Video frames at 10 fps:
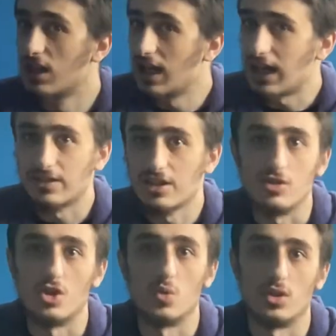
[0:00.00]
I think
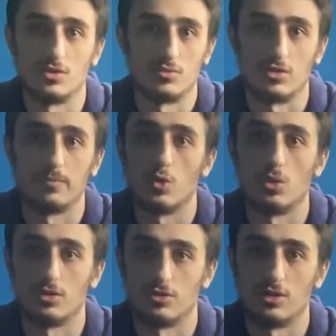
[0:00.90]
no one's looking
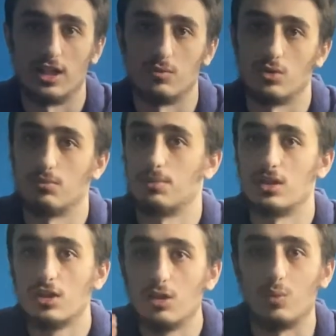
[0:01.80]
forward to that one.
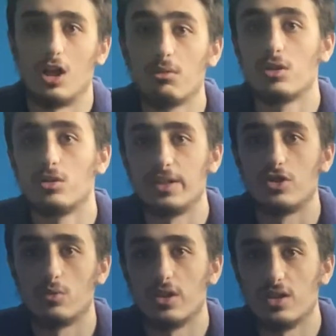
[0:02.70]
But what I'm going to be
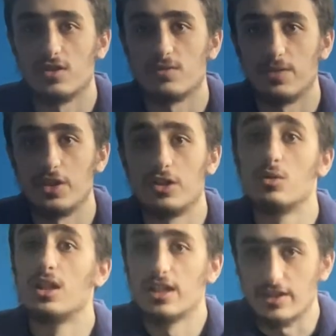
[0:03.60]
doing in this video
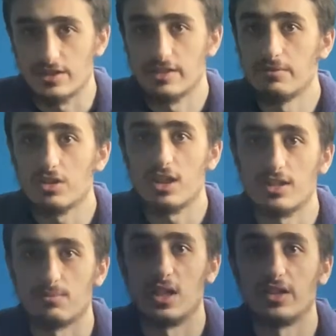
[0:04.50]
is giving you guys
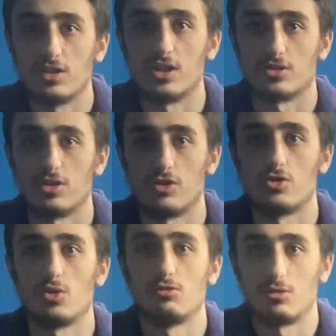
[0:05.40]
my thoughts on the
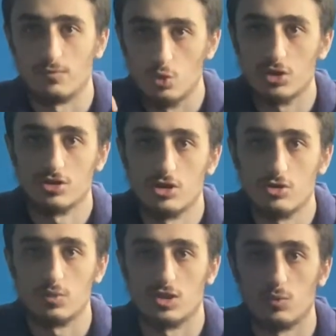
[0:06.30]
trailer for Search
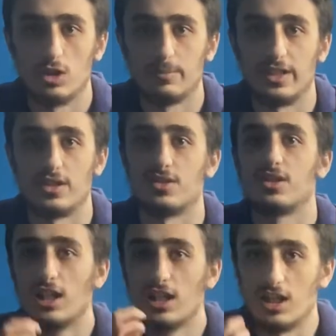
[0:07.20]
for SquarePants,
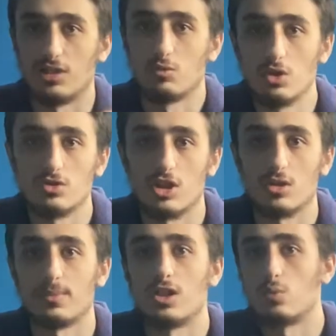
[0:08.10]
as well as talk
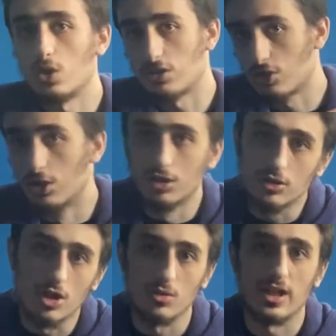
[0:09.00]
about what could
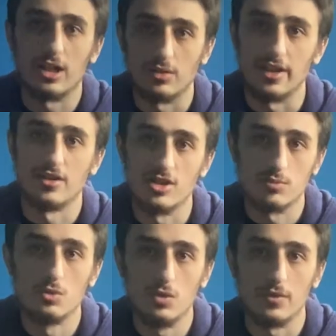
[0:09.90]
go down in this
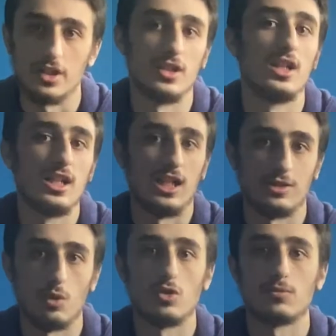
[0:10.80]
movie, as
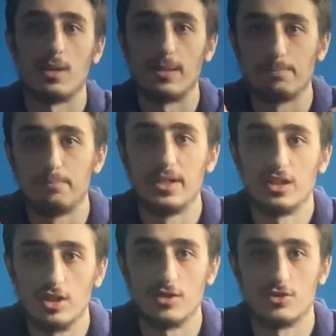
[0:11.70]
well as my big
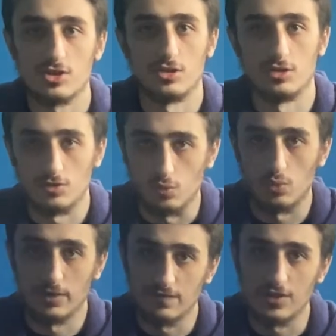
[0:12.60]
concern
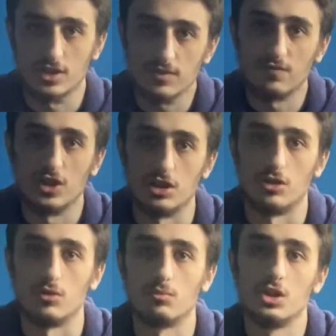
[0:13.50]
with this film.